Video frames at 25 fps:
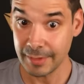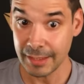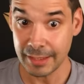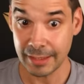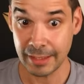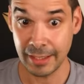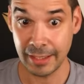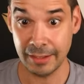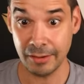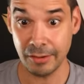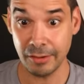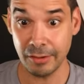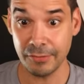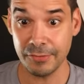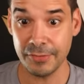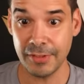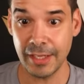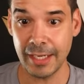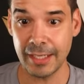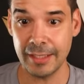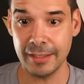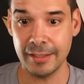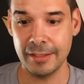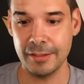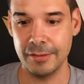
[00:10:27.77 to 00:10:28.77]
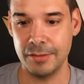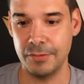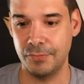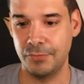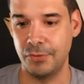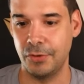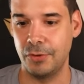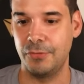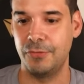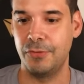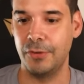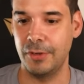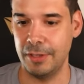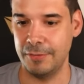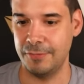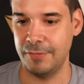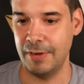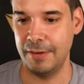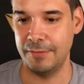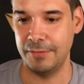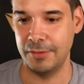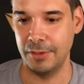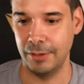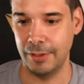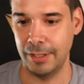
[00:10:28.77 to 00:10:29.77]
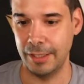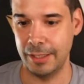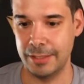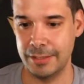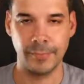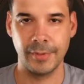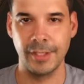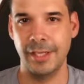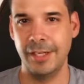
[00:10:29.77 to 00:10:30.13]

And all of that for $45.